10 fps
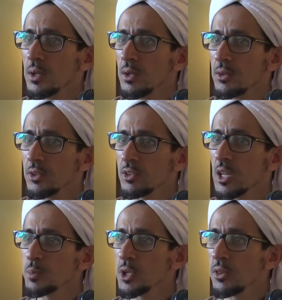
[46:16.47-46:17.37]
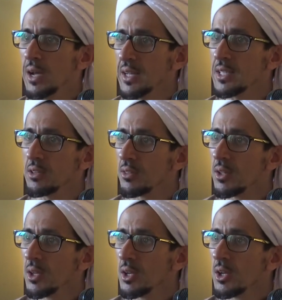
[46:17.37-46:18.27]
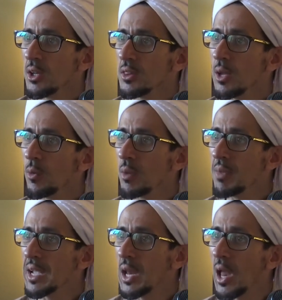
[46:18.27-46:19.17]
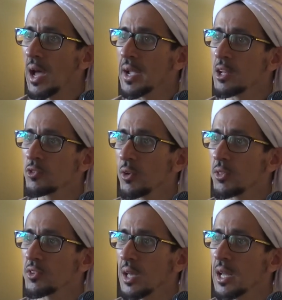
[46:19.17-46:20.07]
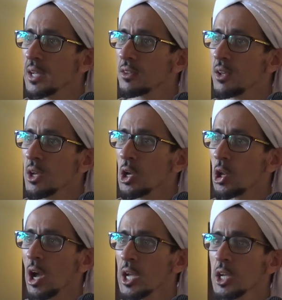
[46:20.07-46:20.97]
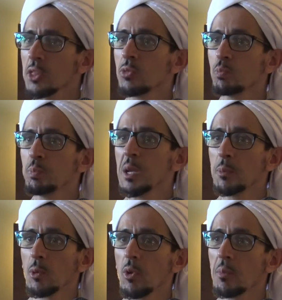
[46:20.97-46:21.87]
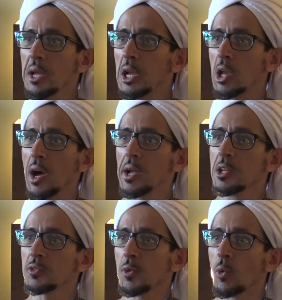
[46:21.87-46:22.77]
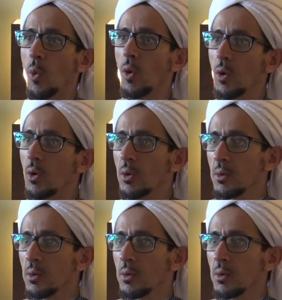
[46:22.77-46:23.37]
The description of the hadith. They will make lines for the salat like people will make lines for war.